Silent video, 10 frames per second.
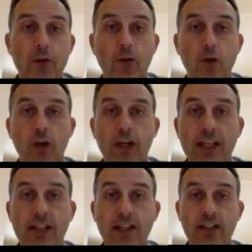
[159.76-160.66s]
for
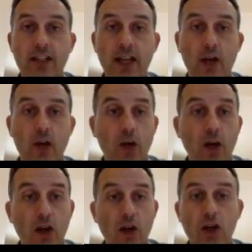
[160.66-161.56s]
gigs that sell,
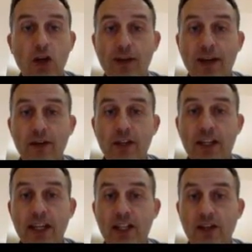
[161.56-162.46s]
look around the
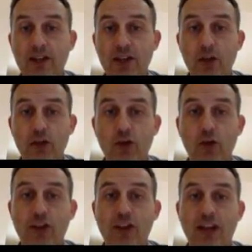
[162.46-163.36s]
gigs that have sold
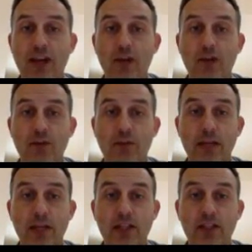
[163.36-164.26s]
sort of 1,000 plus.